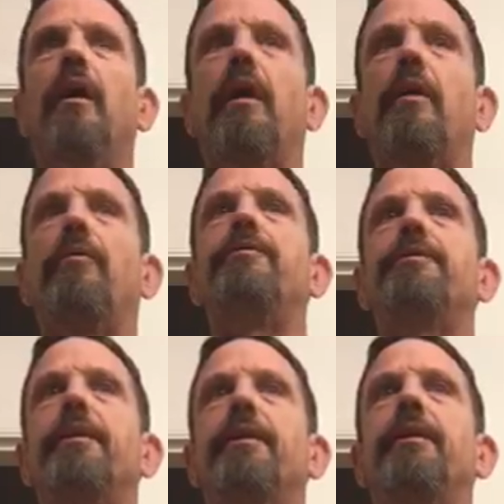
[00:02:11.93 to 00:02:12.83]
I would
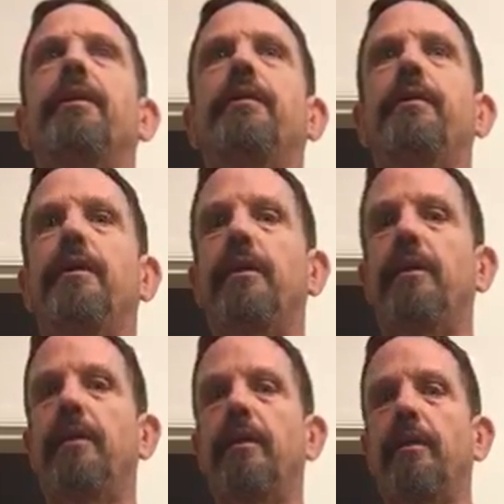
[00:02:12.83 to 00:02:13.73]
say
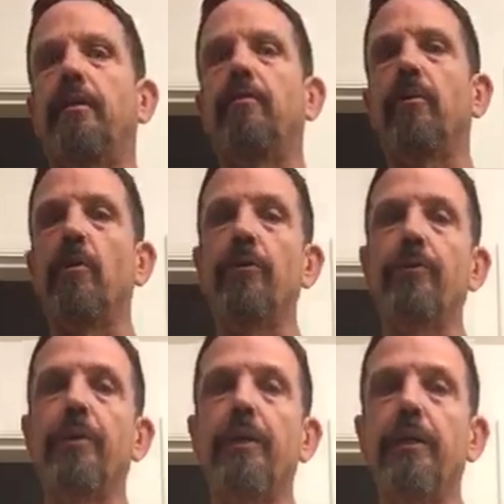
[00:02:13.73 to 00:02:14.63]
the
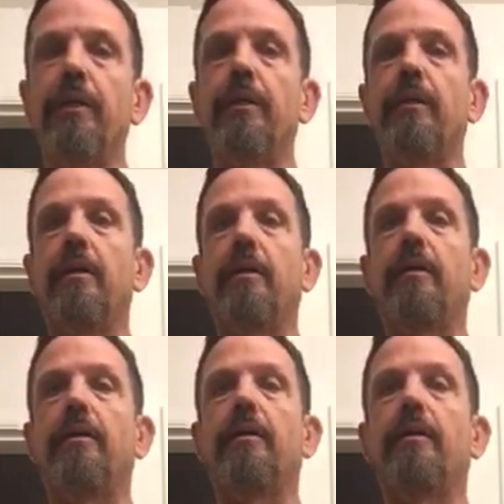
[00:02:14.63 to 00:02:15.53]
growth in
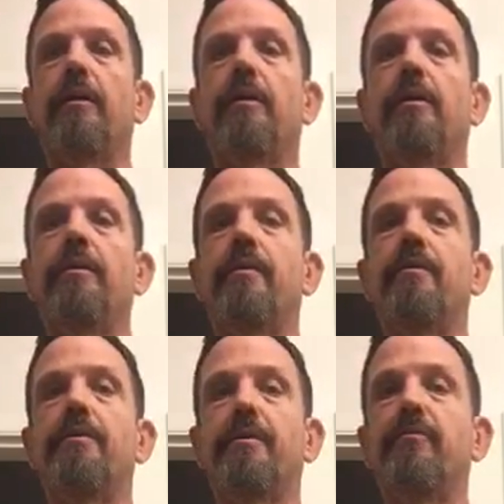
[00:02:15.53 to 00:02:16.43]

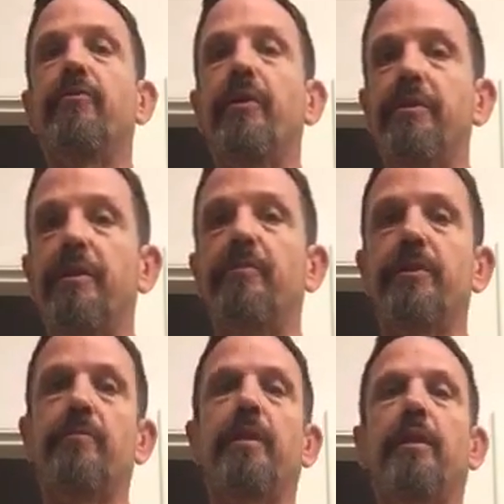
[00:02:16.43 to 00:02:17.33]
some friendships
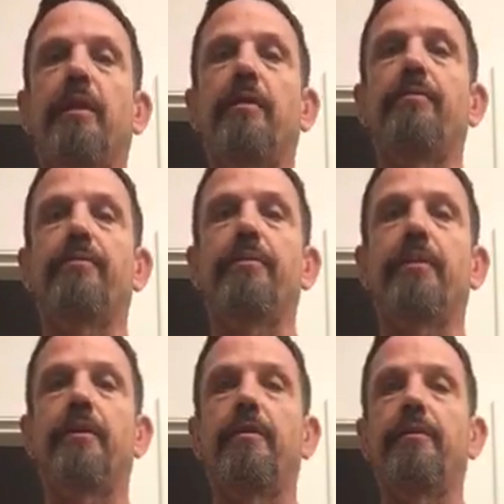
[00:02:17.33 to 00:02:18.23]
in my life
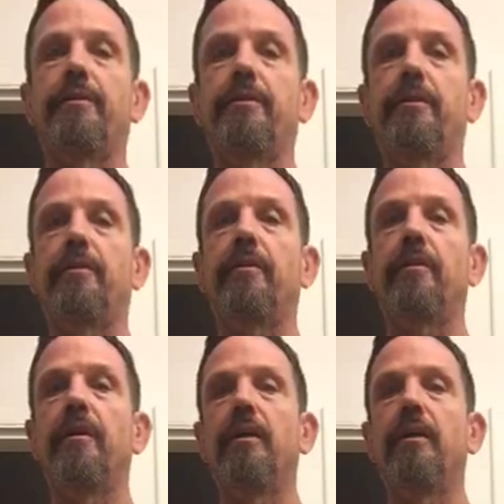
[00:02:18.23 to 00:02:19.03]
this year,